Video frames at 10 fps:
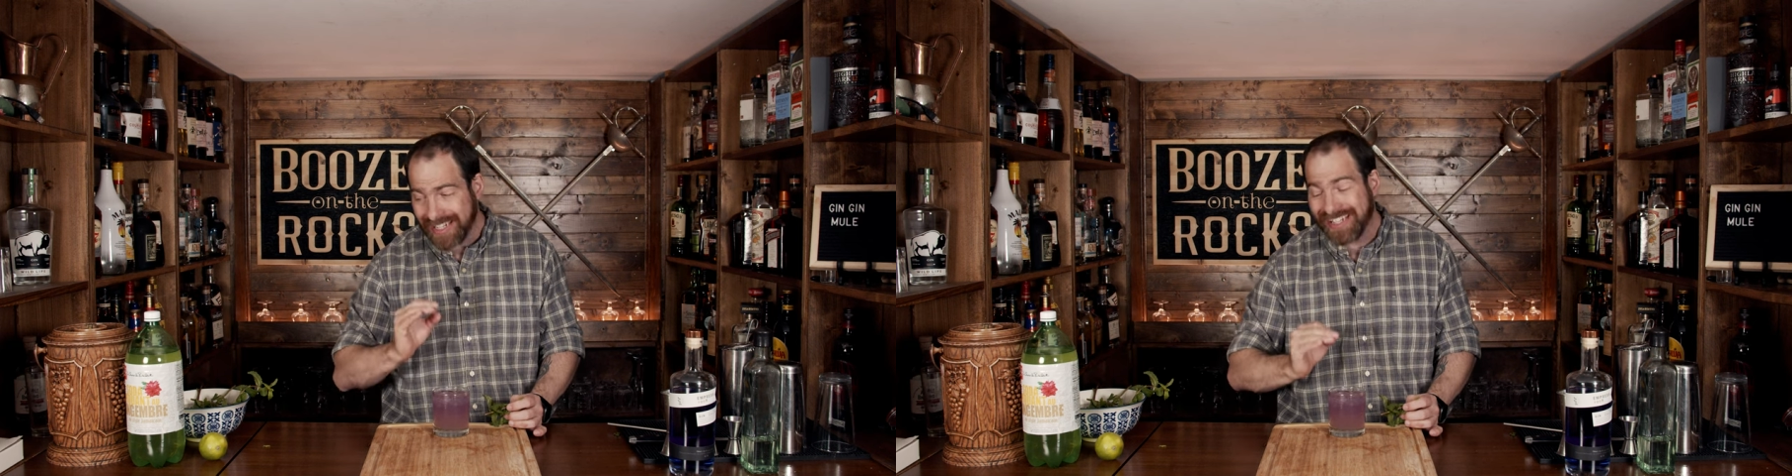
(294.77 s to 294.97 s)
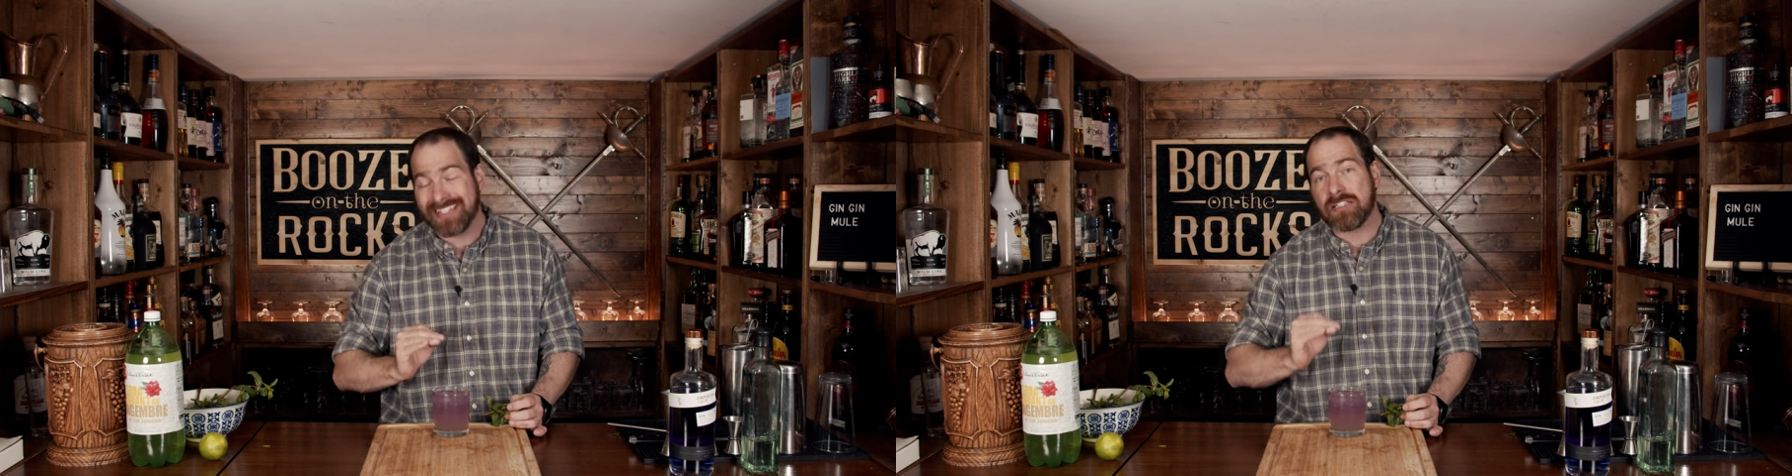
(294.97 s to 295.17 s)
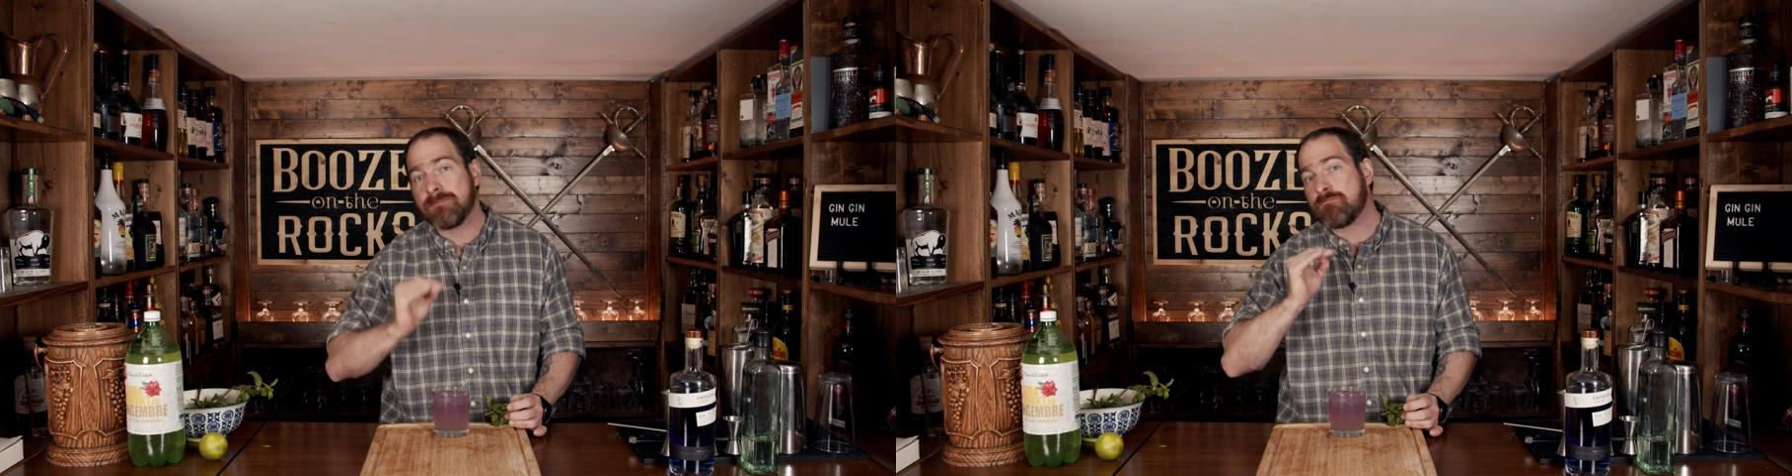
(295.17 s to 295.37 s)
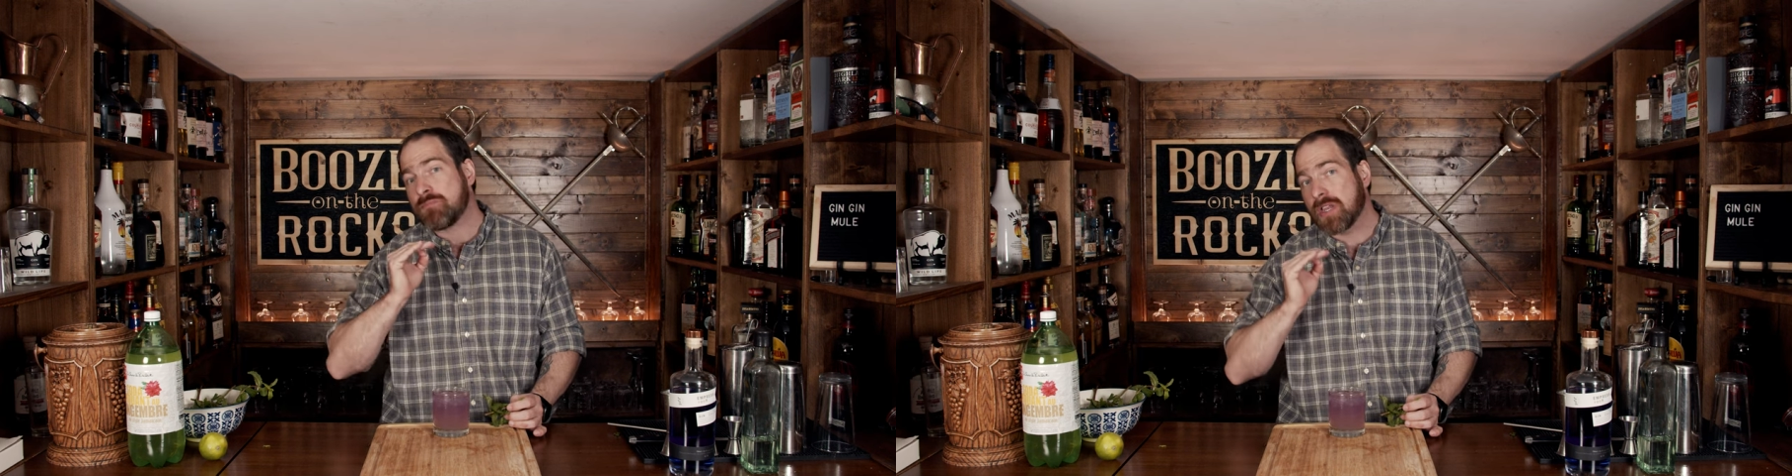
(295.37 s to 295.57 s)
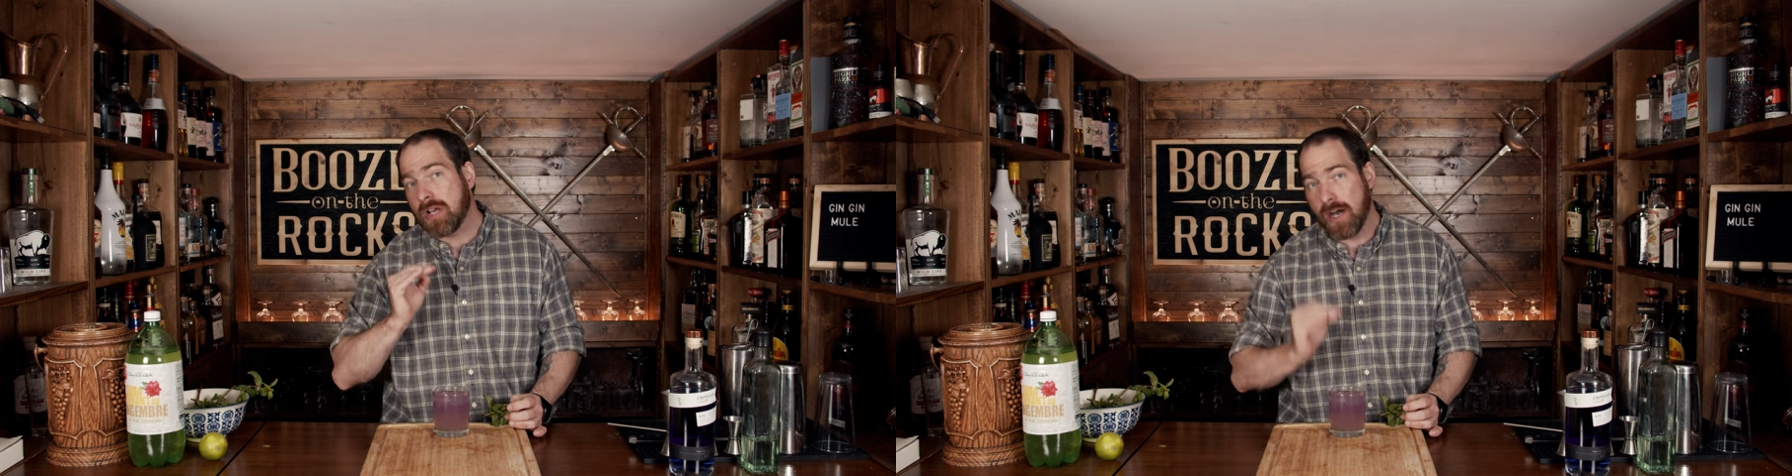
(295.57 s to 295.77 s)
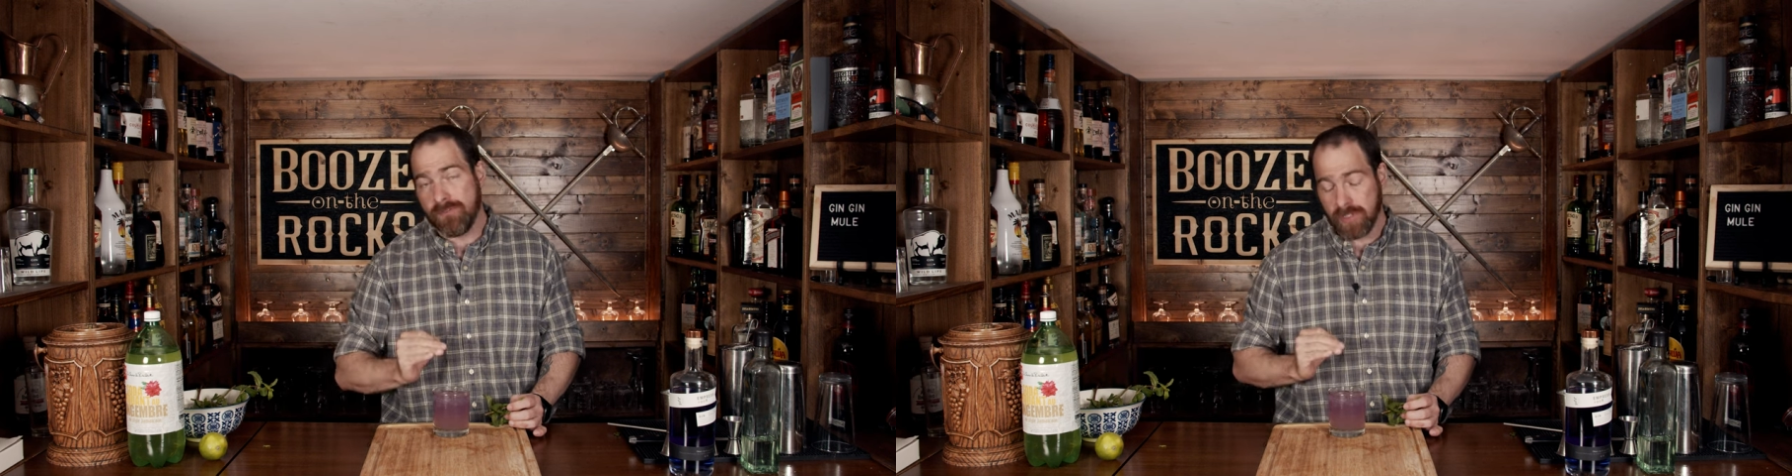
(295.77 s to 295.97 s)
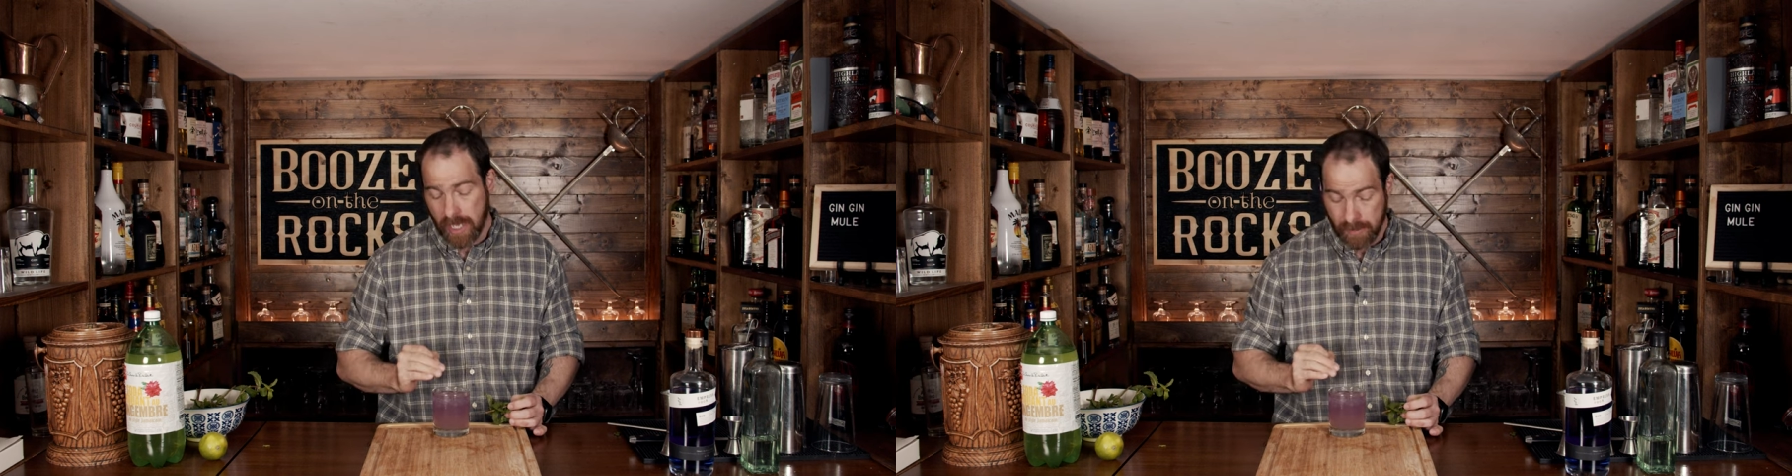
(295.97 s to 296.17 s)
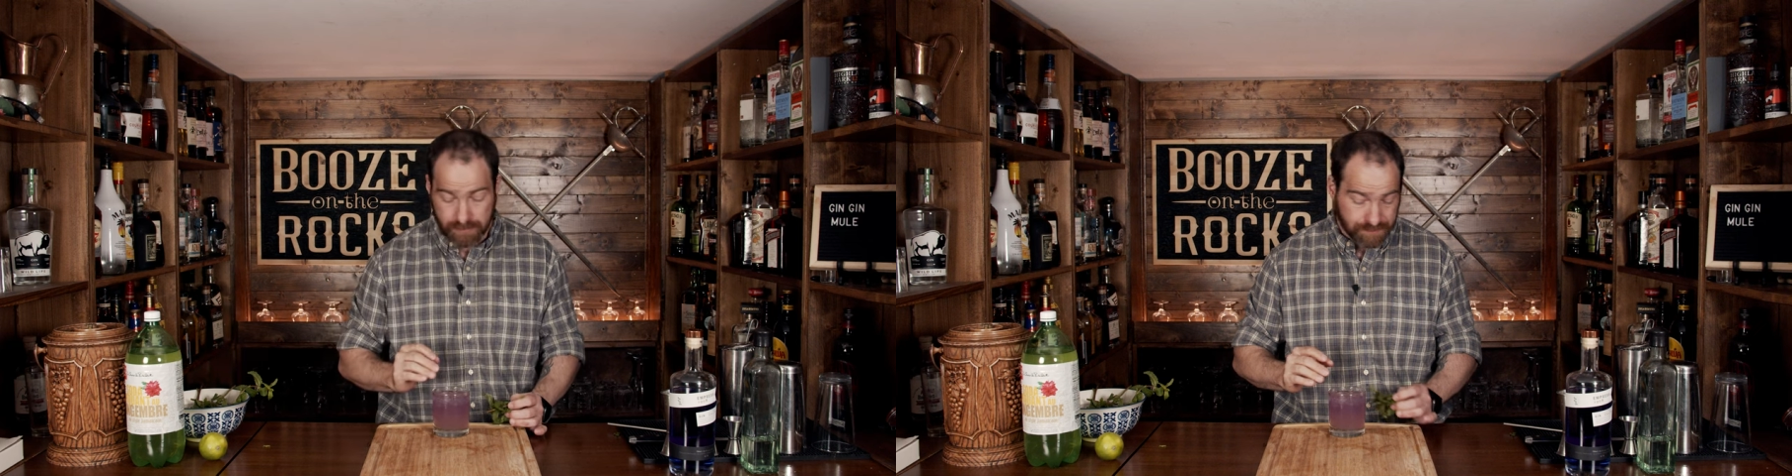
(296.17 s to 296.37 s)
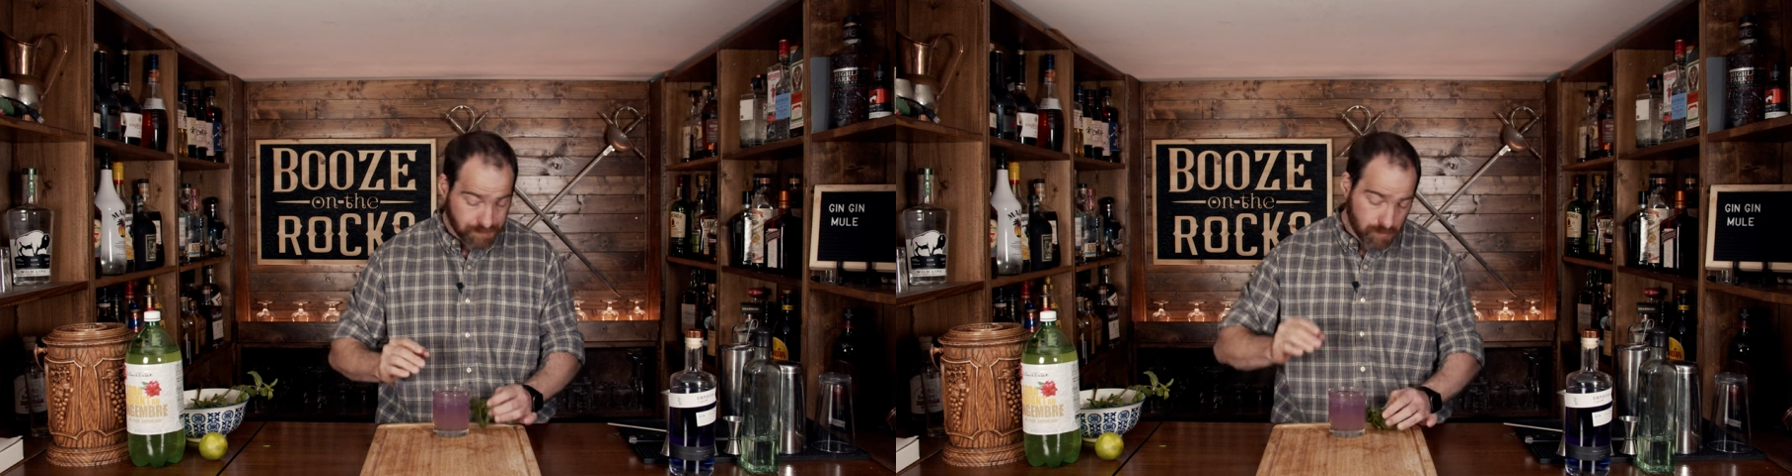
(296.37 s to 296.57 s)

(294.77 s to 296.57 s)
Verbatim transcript: hints of lime.